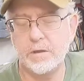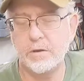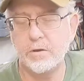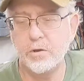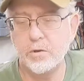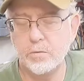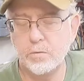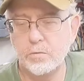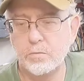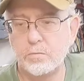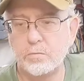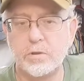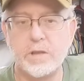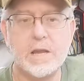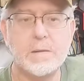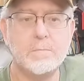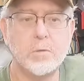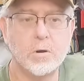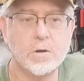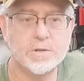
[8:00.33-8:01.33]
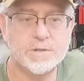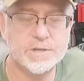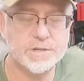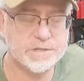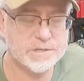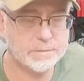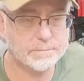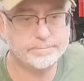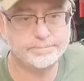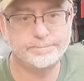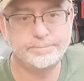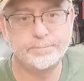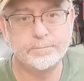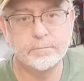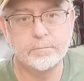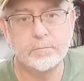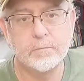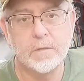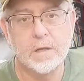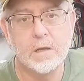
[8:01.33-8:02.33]
new Lean Burn system.
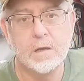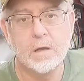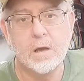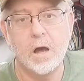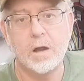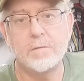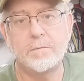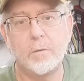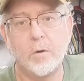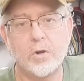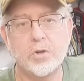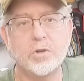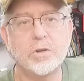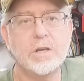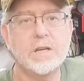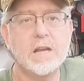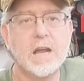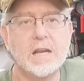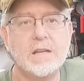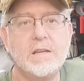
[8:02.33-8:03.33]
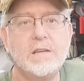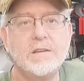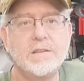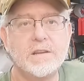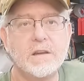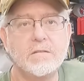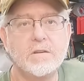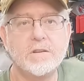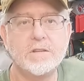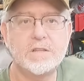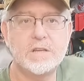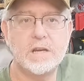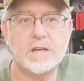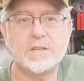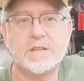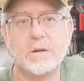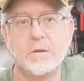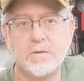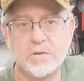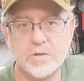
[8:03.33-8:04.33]
Unfortunately, in
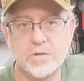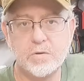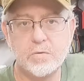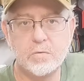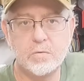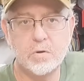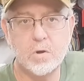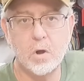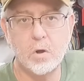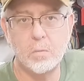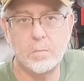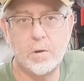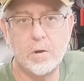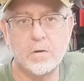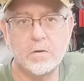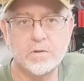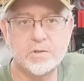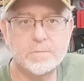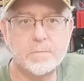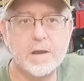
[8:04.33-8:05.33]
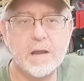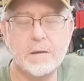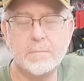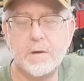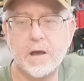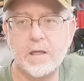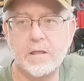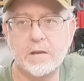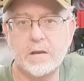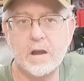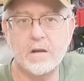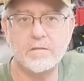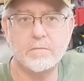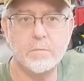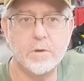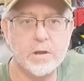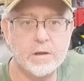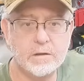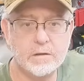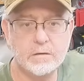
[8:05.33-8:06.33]
1976, there was a new goalpost made by the
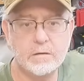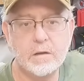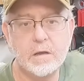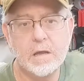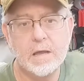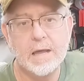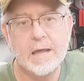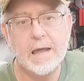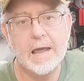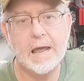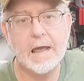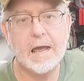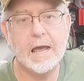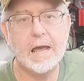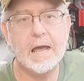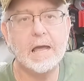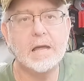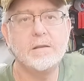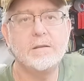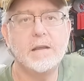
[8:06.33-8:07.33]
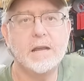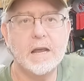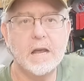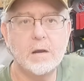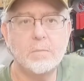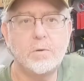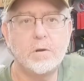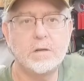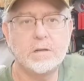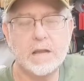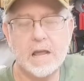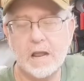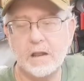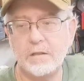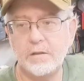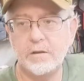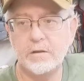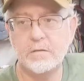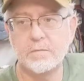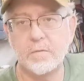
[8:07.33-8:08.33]
government, and they had to put
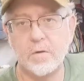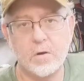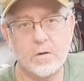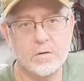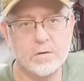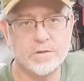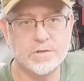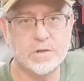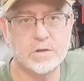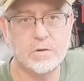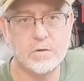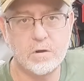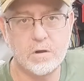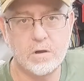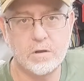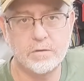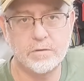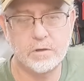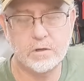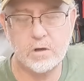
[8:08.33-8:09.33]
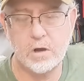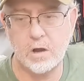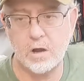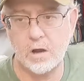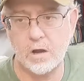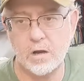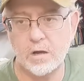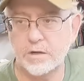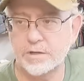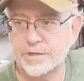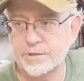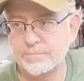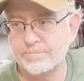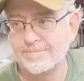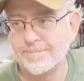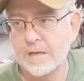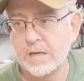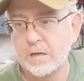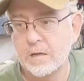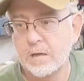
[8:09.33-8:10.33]
catalytic converters on all the cars.
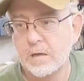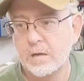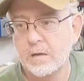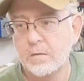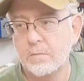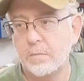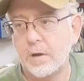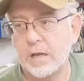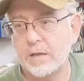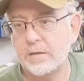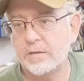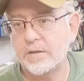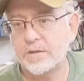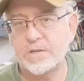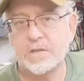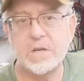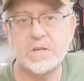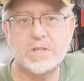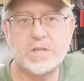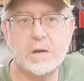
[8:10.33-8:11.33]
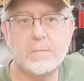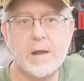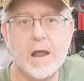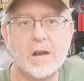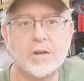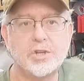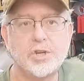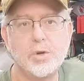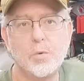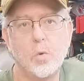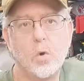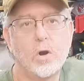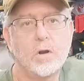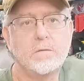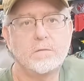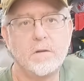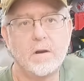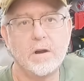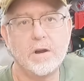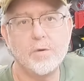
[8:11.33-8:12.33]
But the system actually
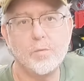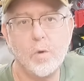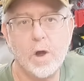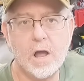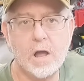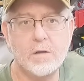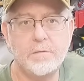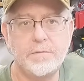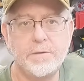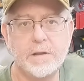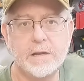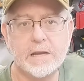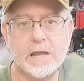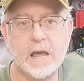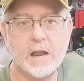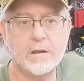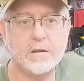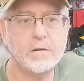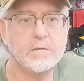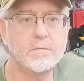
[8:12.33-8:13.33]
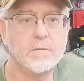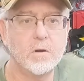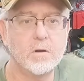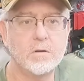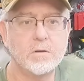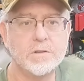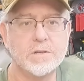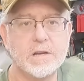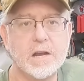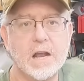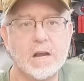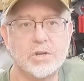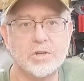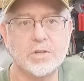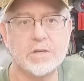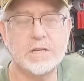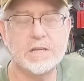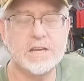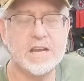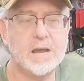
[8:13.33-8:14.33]
worked very well for the catalytic converters and
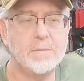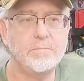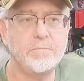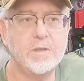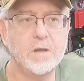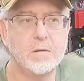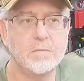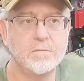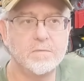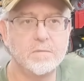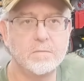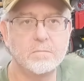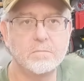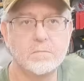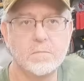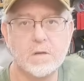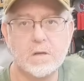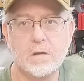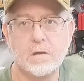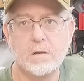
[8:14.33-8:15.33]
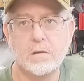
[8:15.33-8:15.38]
actually kept them from